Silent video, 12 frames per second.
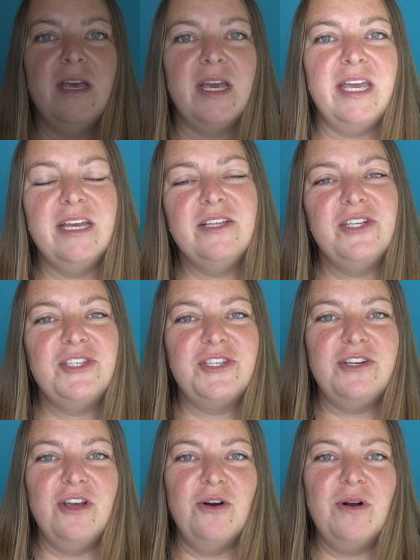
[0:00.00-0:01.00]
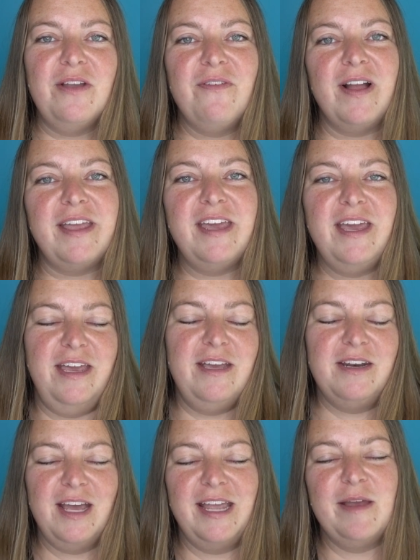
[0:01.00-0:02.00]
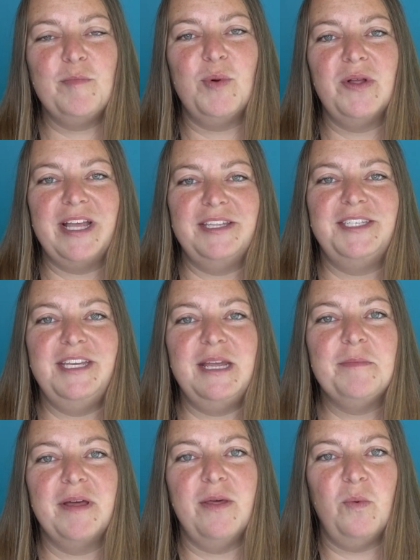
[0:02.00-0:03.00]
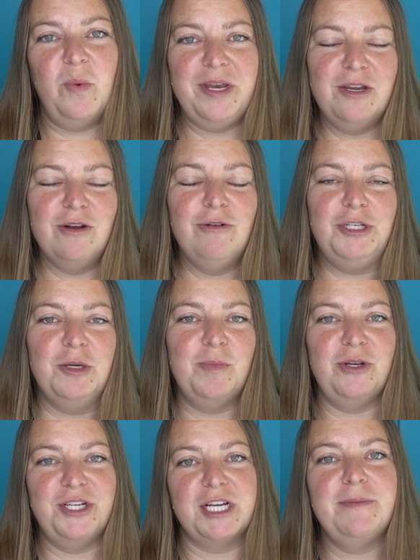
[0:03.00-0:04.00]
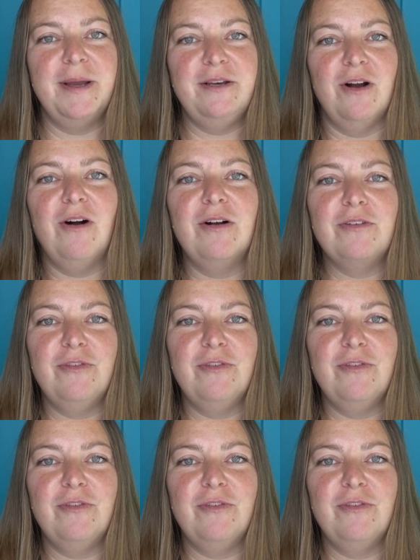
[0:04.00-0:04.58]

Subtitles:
And just to note, if I can, I get bulkhead seating by the window to protect my dog